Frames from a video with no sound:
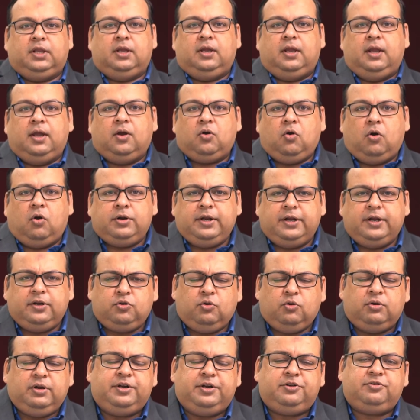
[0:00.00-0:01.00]
According to
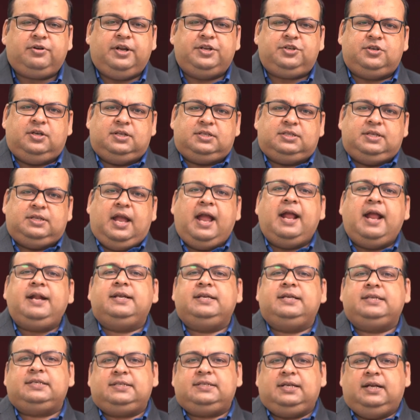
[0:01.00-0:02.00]
literatures
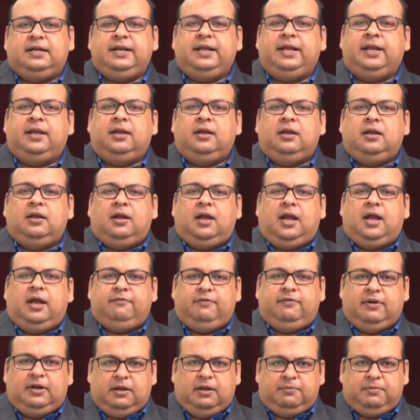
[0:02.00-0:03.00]
and study
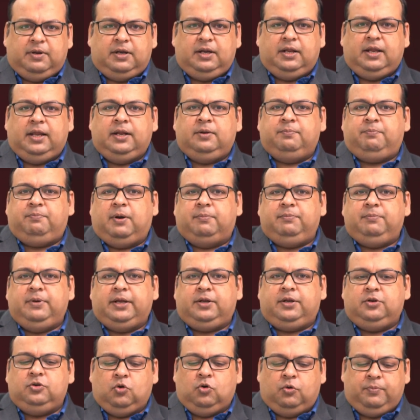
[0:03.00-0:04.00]
available in
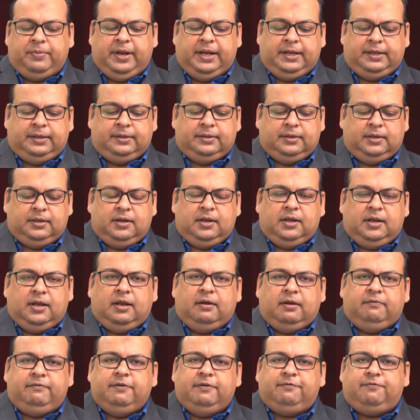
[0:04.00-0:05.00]
public domain,
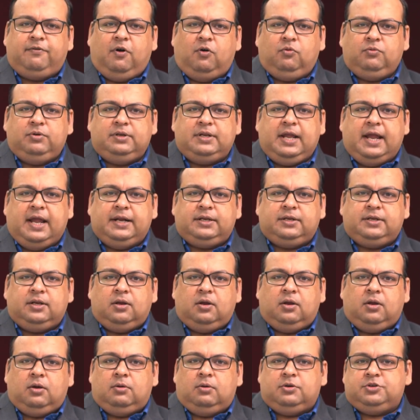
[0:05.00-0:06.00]
we found that
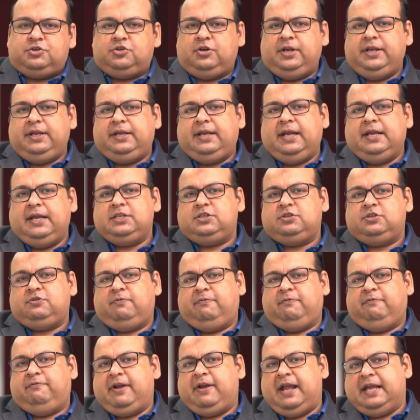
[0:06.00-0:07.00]
shrinkage
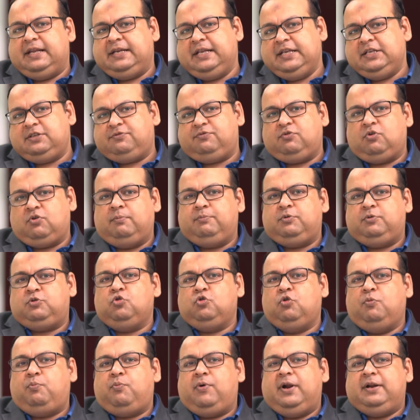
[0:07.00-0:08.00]
varies from
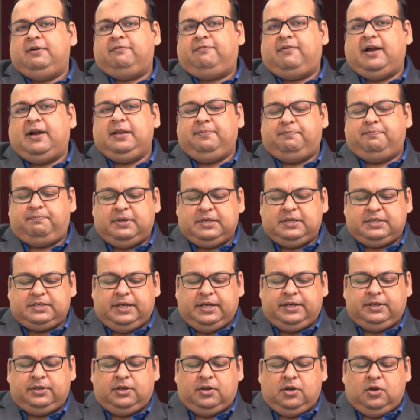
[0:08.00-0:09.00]

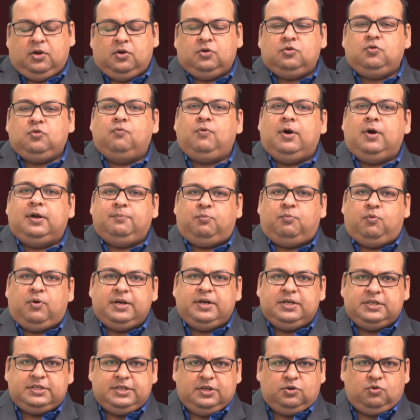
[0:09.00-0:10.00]
2.5% to
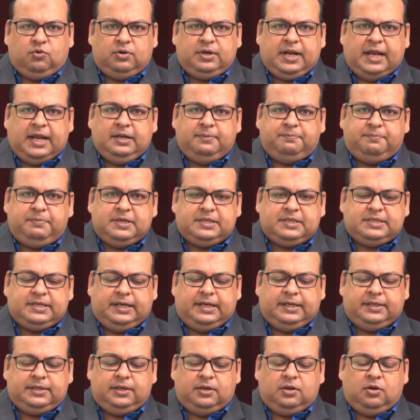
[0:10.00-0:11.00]

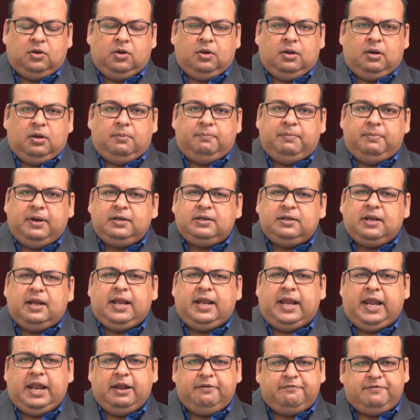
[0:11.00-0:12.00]
1.09%, but
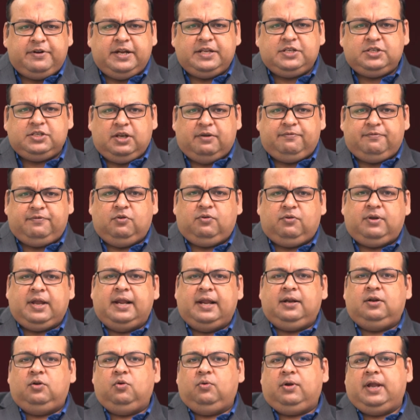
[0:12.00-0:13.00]
average if you
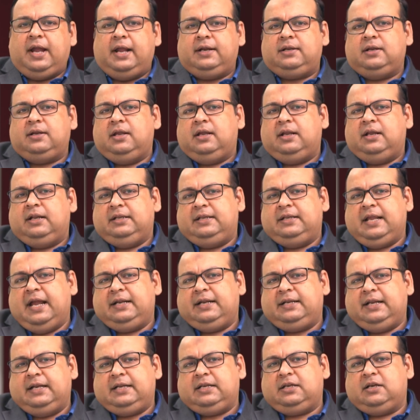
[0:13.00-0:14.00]
can look at
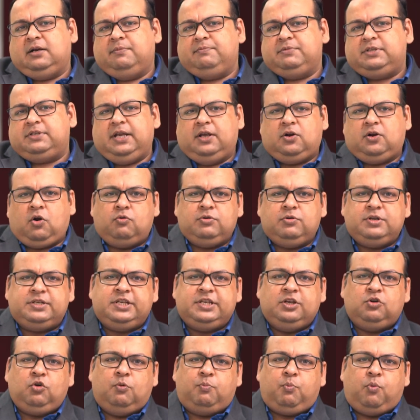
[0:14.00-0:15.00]
that, it comes around
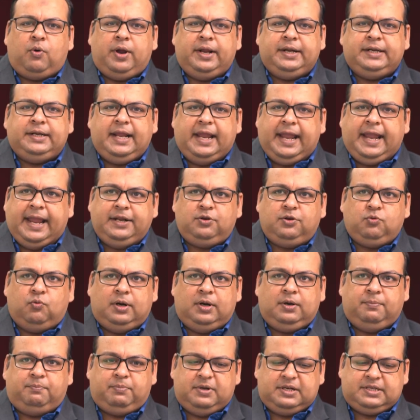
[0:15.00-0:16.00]

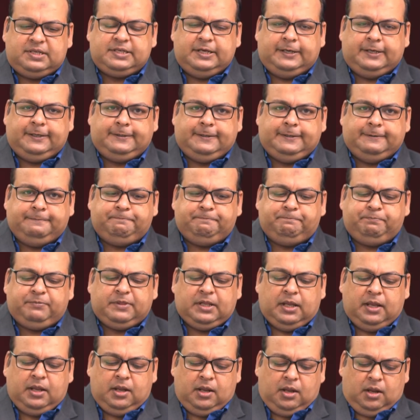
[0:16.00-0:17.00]
0.81%.
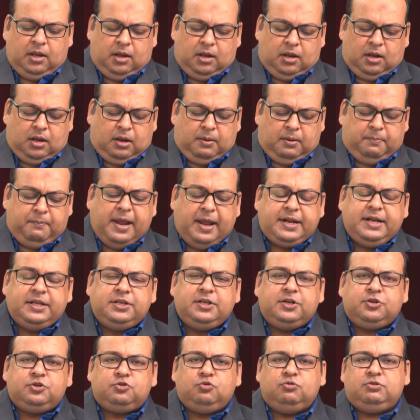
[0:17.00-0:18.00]

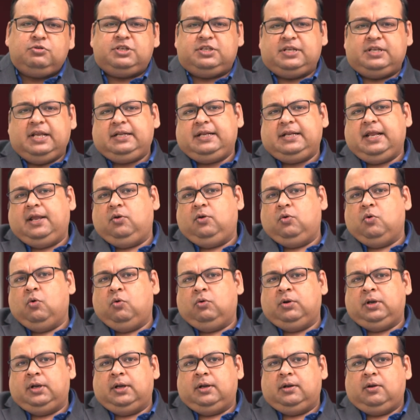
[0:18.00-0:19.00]
Managers should set a
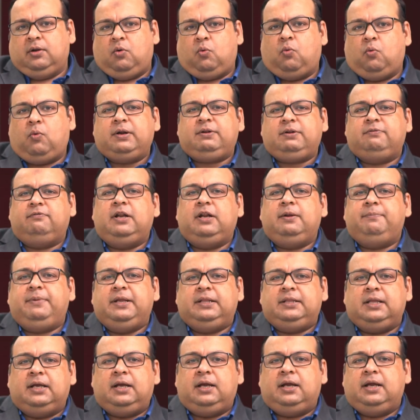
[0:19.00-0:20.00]
goal. What will be
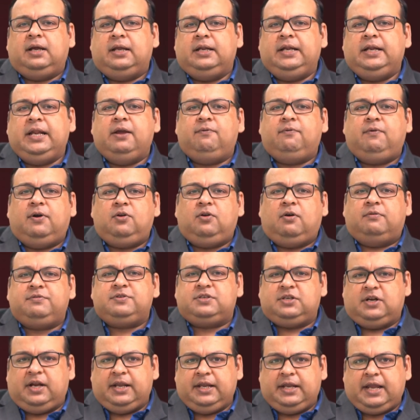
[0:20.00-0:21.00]
the level of
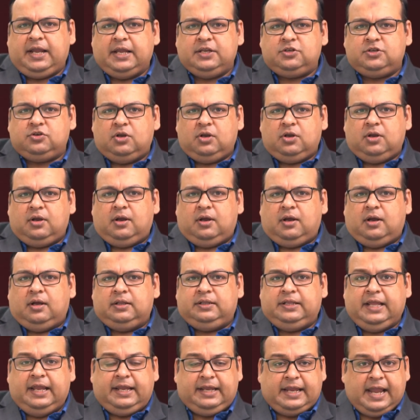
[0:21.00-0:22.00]
shrinkage
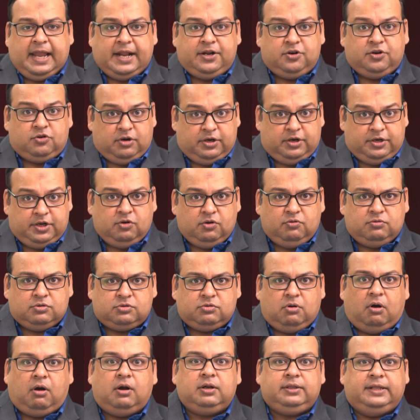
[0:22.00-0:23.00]
they can reduce
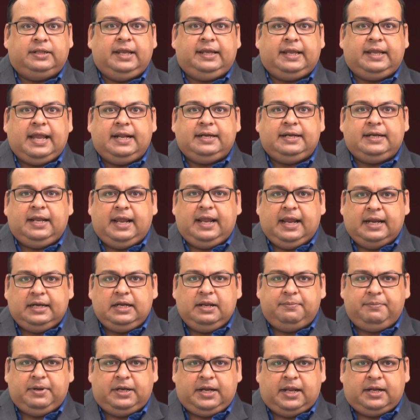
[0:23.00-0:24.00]
or they can
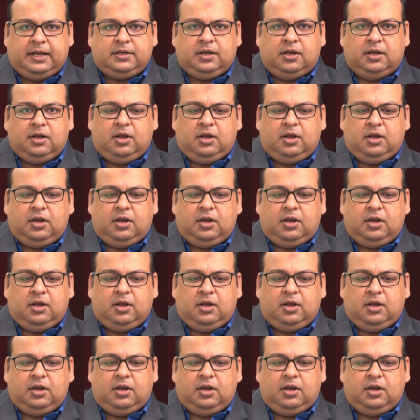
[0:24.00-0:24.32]
eliminate?